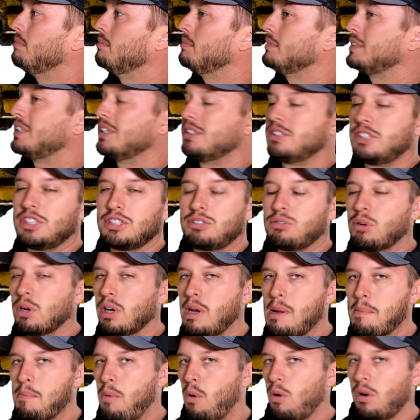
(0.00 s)
so it's just really
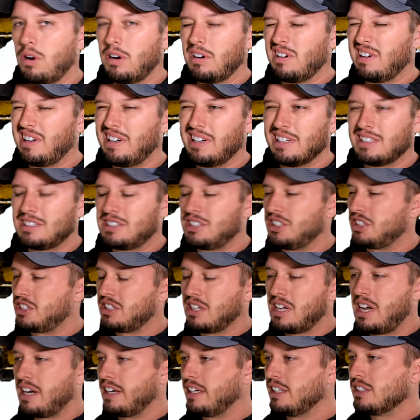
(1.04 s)
important and it's just a
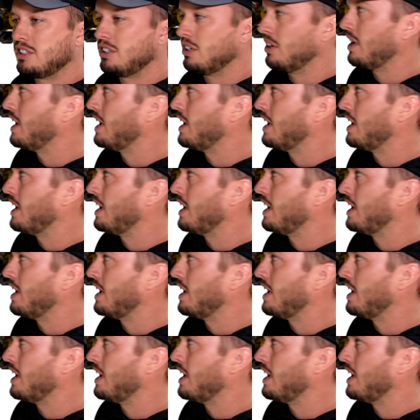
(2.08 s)
lot easier